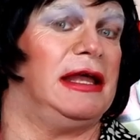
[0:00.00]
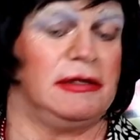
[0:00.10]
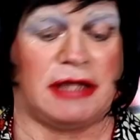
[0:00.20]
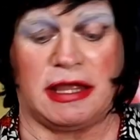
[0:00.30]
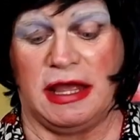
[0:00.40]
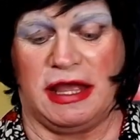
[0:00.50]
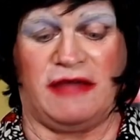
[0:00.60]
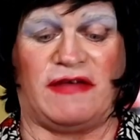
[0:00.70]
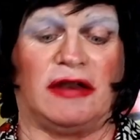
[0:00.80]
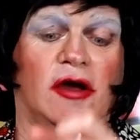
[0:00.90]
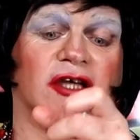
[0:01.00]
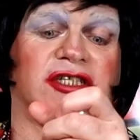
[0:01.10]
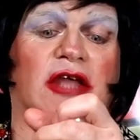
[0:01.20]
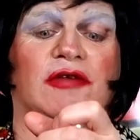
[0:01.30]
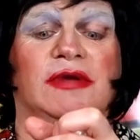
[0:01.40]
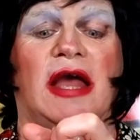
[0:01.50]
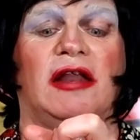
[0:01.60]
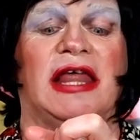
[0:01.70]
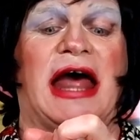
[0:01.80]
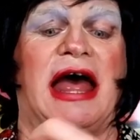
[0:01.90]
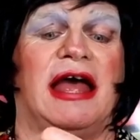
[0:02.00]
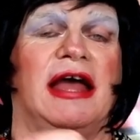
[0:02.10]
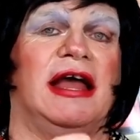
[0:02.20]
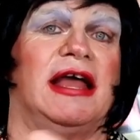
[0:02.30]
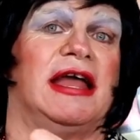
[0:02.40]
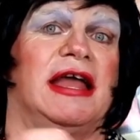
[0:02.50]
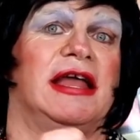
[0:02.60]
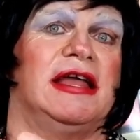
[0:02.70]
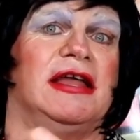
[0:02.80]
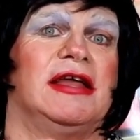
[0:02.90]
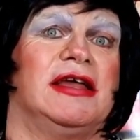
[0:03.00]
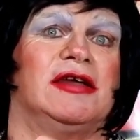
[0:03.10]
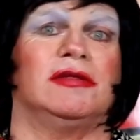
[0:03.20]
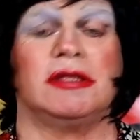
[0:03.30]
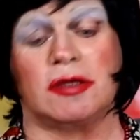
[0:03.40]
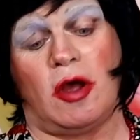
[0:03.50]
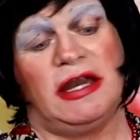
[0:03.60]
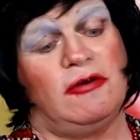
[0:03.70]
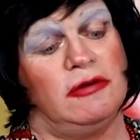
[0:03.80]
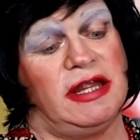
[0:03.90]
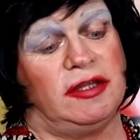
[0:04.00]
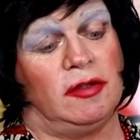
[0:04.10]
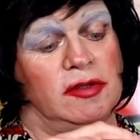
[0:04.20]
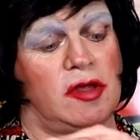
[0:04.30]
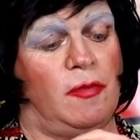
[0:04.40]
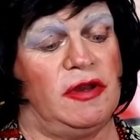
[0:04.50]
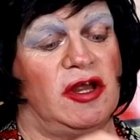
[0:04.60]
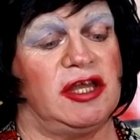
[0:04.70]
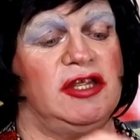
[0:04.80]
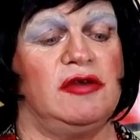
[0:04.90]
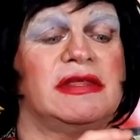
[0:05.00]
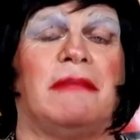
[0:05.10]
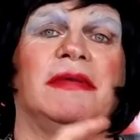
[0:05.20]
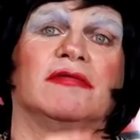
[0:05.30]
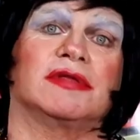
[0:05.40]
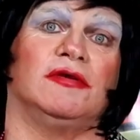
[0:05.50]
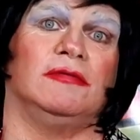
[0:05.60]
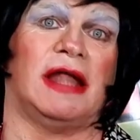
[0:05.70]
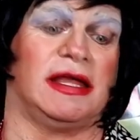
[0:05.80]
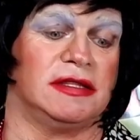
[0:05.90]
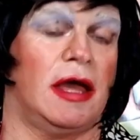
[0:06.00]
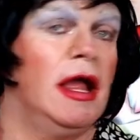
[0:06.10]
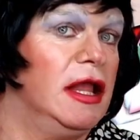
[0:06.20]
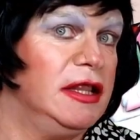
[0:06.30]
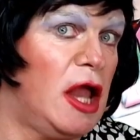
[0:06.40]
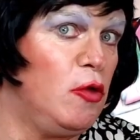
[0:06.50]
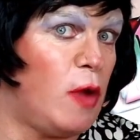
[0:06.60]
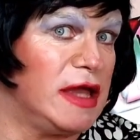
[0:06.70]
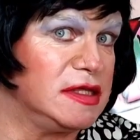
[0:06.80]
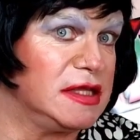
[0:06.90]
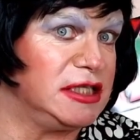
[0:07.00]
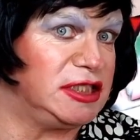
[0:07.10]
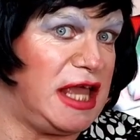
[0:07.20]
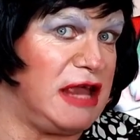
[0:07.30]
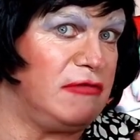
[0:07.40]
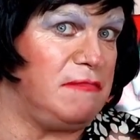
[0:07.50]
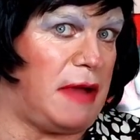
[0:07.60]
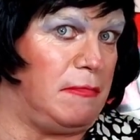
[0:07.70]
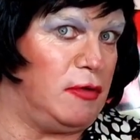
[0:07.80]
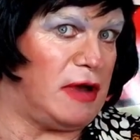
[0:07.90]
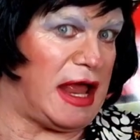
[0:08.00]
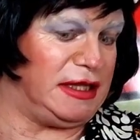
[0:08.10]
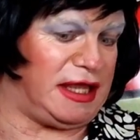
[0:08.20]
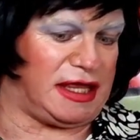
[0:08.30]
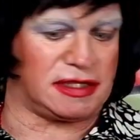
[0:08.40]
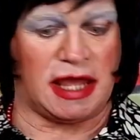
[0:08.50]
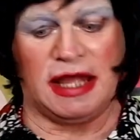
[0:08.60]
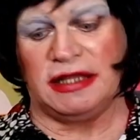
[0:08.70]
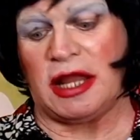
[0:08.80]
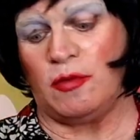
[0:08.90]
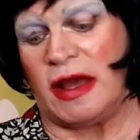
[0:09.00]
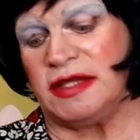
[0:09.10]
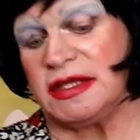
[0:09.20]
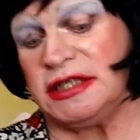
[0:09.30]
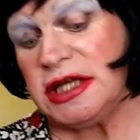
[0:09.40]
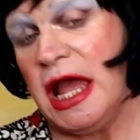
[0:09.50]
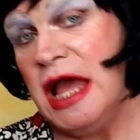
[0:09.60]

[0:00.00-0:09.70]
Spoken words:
Okay. In fact, look, I'll show you. We go like that because it's got a little lid on top and I can use that bit of salt later. No wastage here in Bumbleland, dears. No wastage.